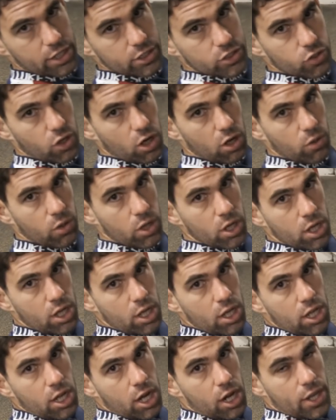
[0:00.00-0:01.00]
control.
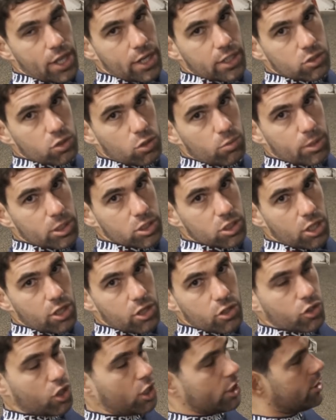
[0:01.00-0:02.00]
And then it's almost like
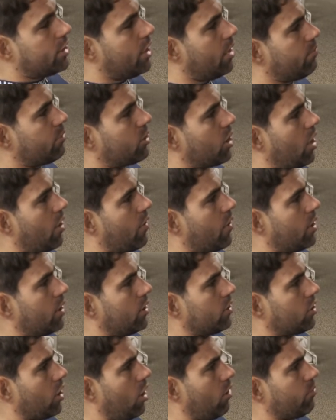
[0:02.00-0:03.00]
you try and tiptoe.
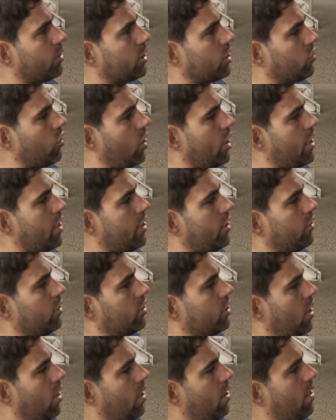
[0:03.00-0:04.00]
So I'm just trying to use
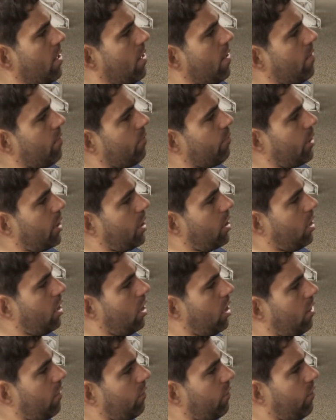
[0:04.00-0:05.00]
my
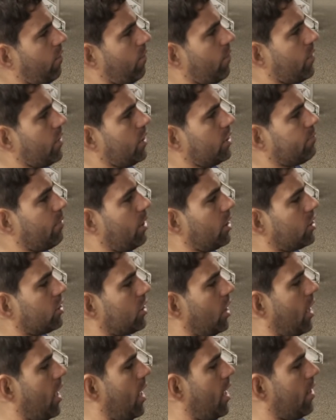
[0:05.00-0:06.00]
calf as much as
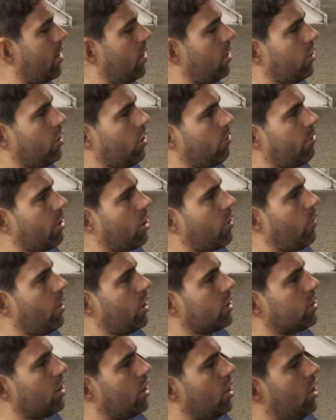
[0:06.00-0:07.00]
I can, not my
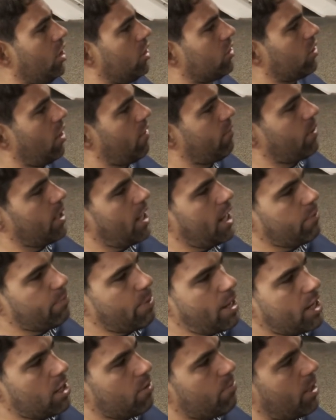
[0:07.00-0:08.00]
quad. So I have my leg
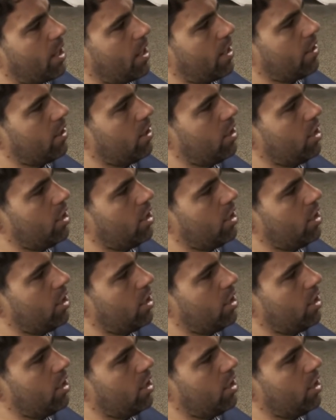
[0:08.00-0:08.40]
bent a bit,